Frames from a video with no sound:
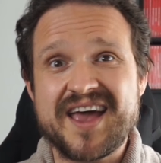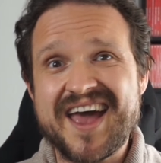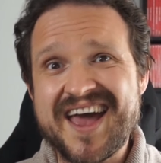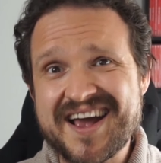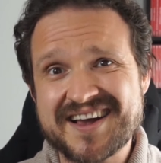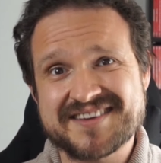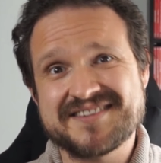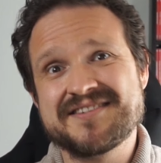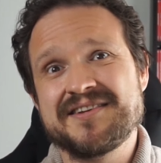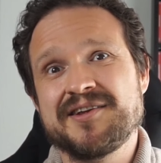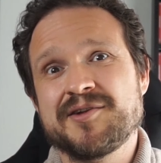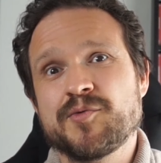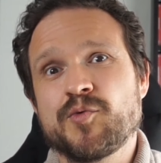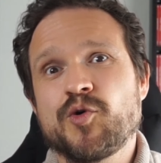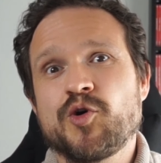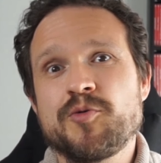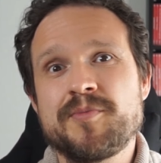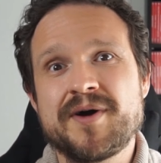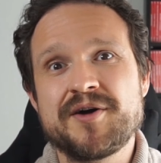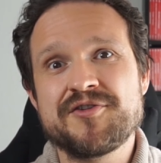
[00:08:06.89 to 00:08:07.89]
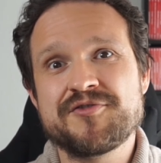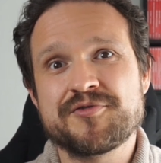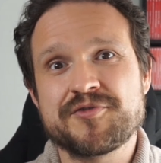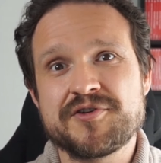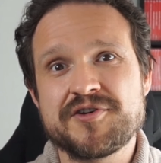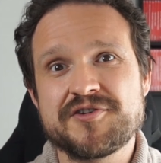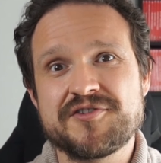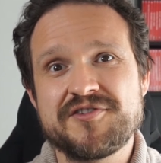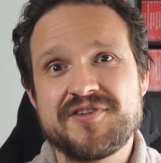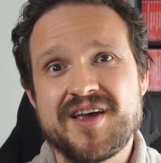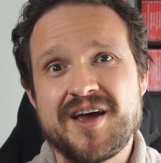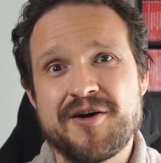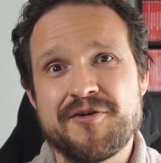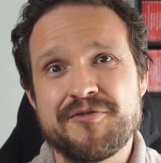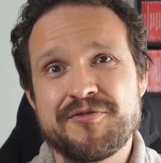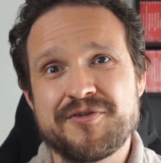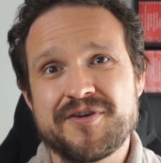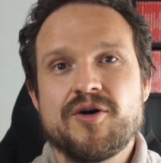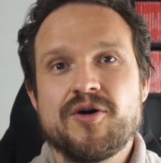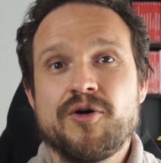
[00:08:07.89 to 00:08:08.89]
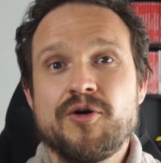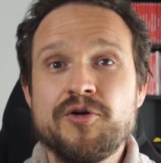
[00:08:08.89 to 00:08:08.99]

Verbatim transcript: excellent wall mounts for yourself.